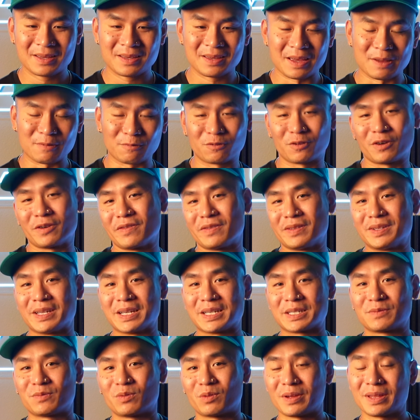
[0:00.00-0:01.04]
in front of the
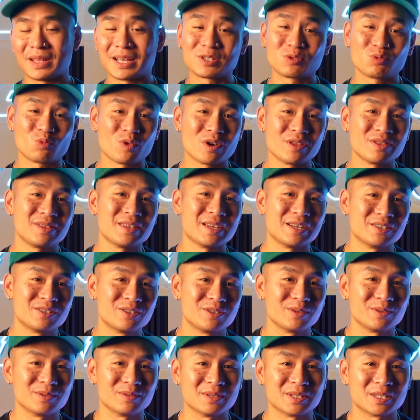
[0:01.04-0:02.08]
dance floor. And that's one thing
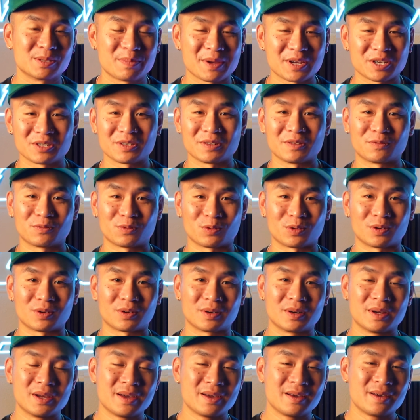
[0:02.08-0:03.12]
too, especially
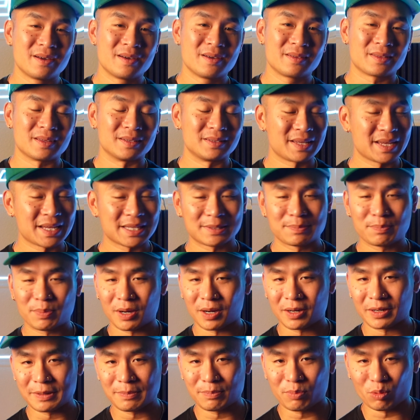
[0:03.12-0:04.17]
for the dance
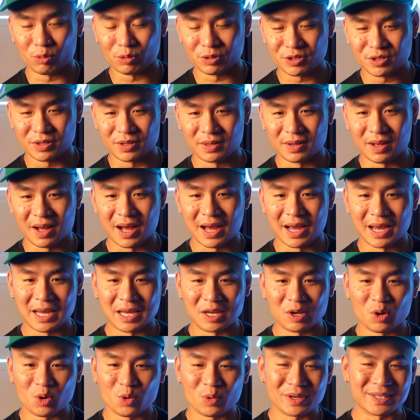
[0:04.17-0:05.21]
party portion.
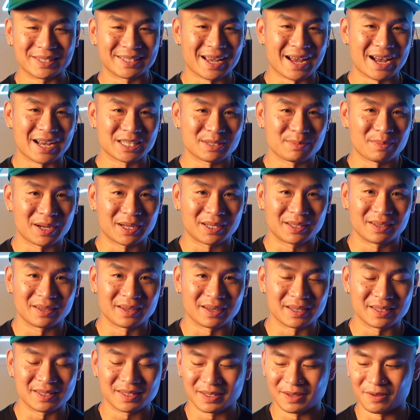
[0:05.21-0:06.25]
I always ask my
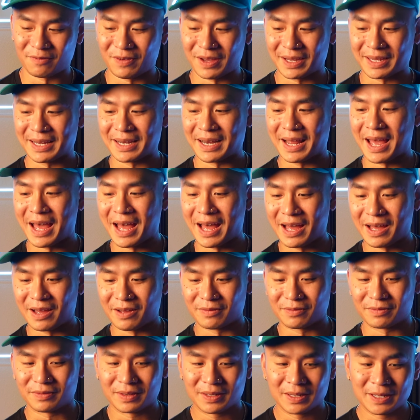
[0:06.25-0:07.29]
clients if I can
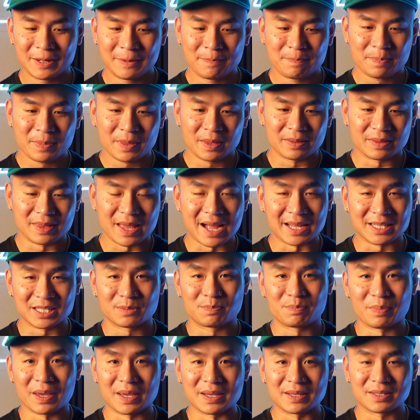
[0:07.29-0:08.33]
have that
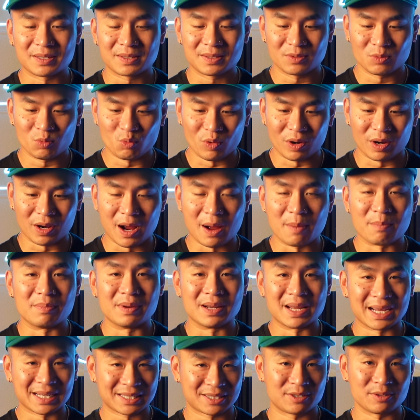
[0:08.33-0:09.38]
space where I'm
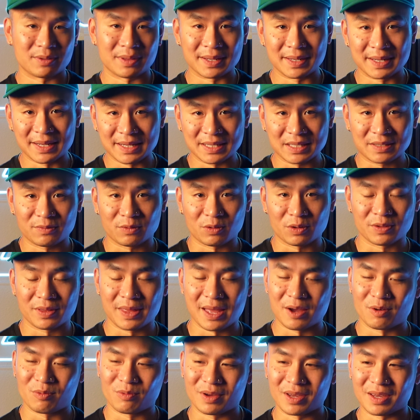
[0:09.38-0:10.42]
next to the dance floor.
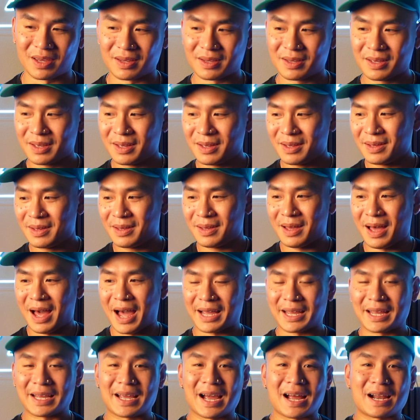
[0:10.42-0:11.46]
That way
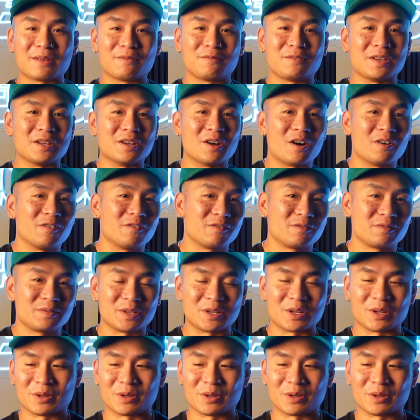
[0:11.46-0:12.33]
I can kind of feed off,